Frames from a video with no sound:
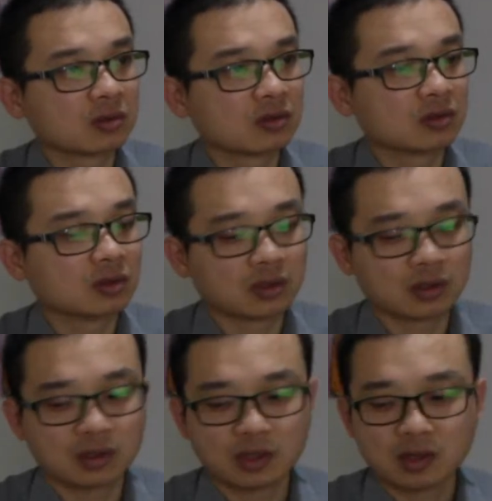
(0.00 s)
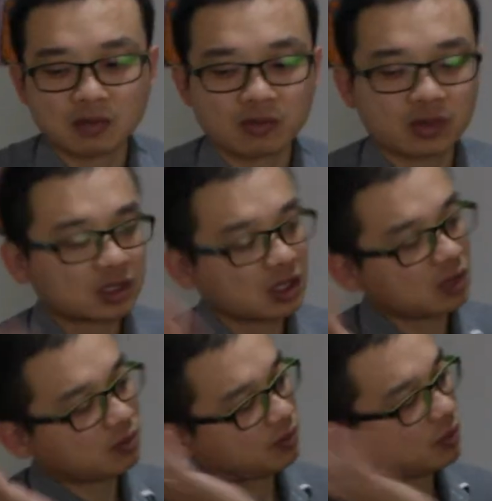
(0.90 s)
When you
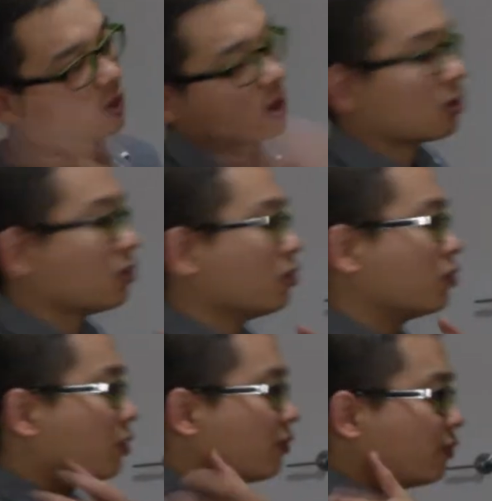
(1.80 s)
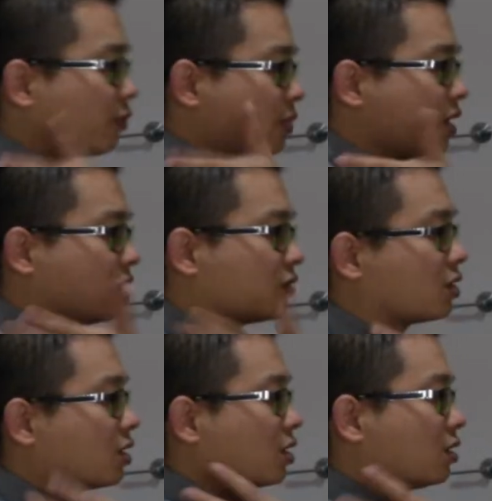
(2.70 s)
sleep, from here to
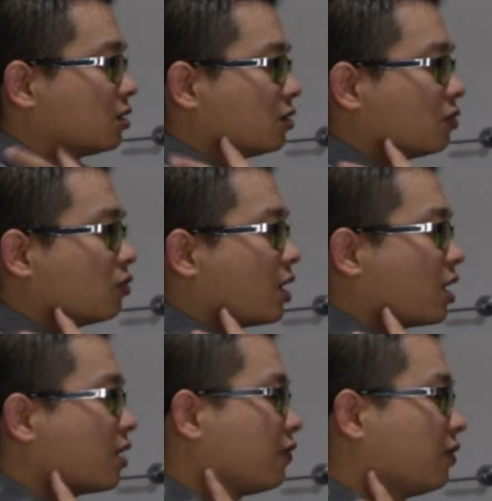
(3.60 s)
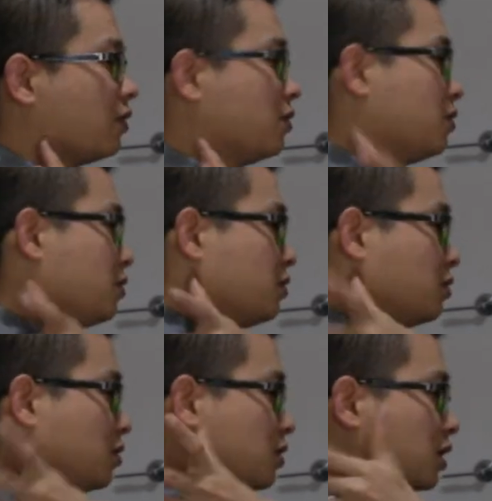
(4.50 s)
here, we have
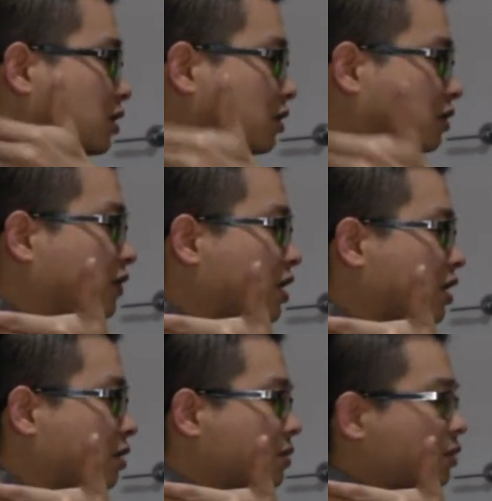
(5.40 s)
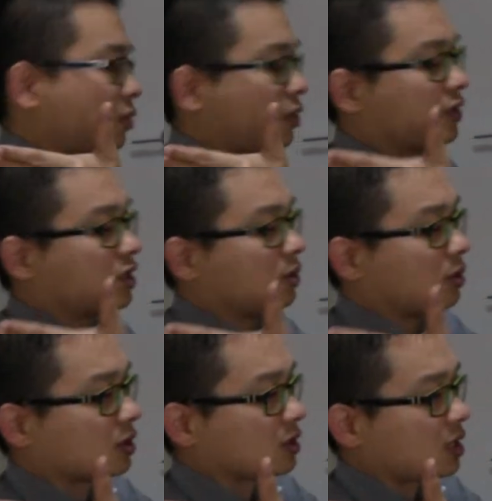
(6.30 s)
like this far. But when you sleep
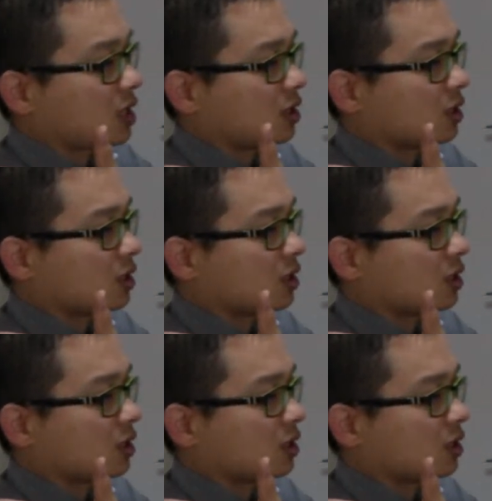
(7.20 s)
on the side,